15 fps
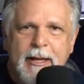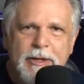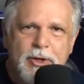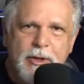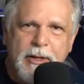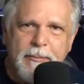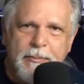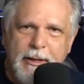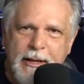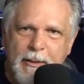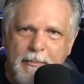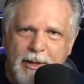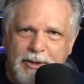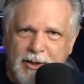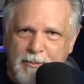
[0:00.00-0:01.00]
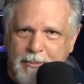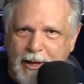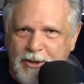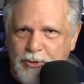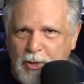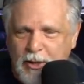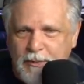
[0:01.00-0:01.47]
You can be a monthly
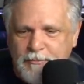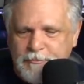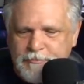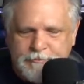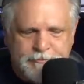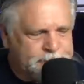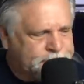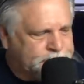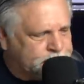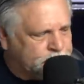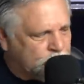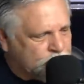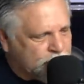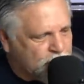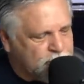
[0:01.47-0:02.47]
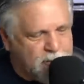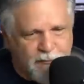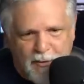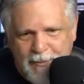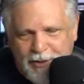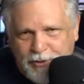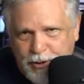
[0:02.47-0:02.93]
patron, excuse me, for
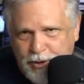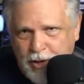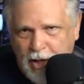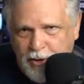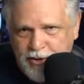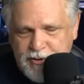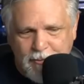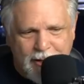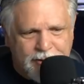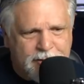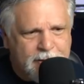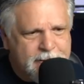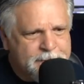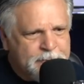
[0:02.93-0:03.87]
about $3 a month,